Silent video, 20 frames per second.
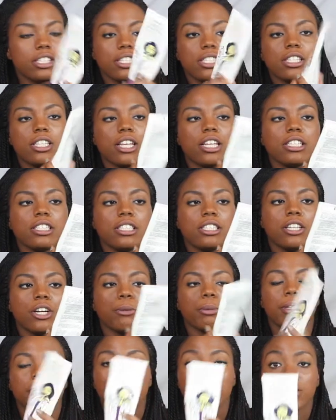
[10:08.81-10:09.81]
This is
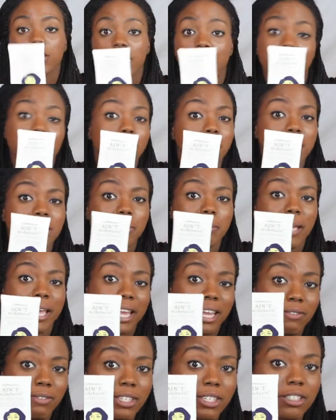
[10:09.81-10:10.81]
the Derma Doctor Ain't
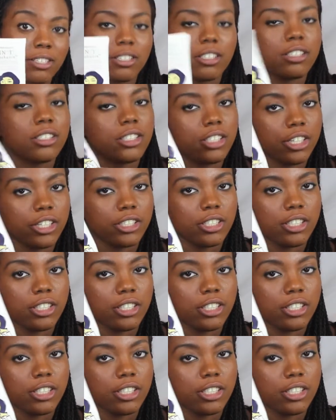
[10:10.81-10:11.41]
Misbehaving.